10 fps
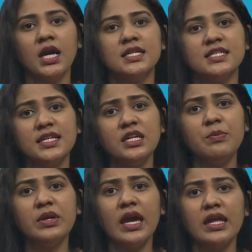
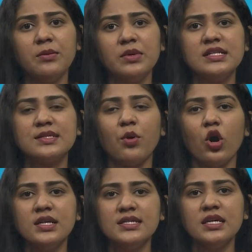GDP enables
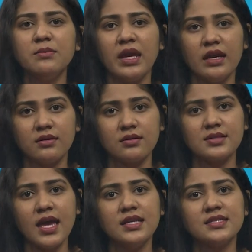policy
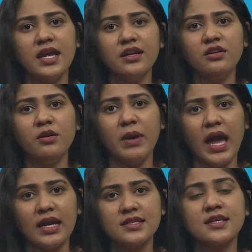makers and central
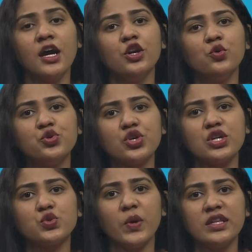banks to
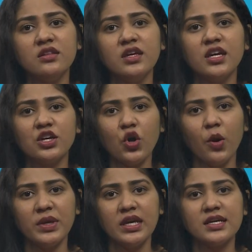judge whether the
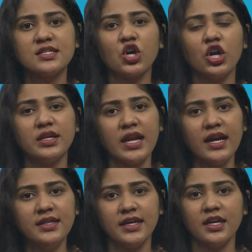economy is
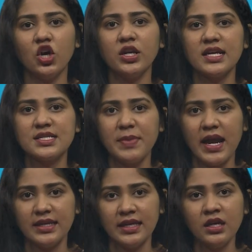contracting or
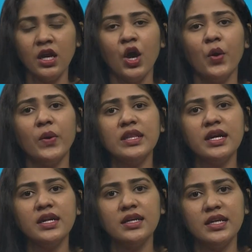expanding, whether
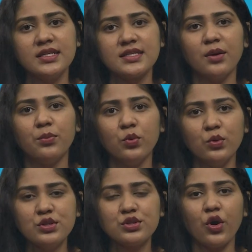it needs a
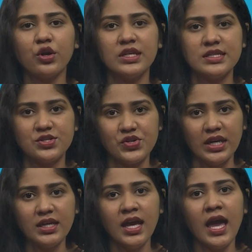boost or
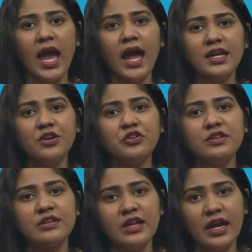restraint, and if a
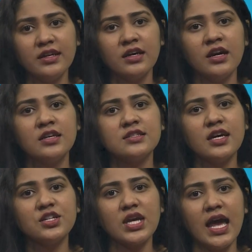threat
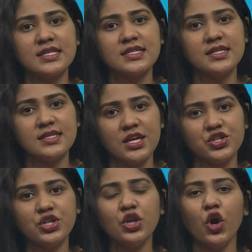such as
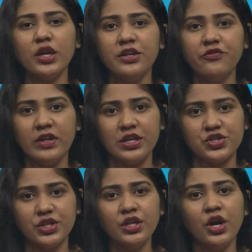recession or
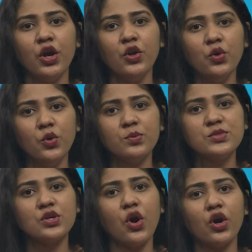inflation
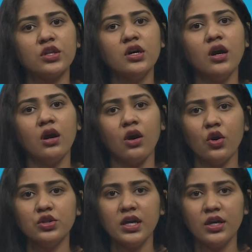looms on
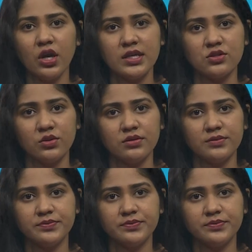the horizon.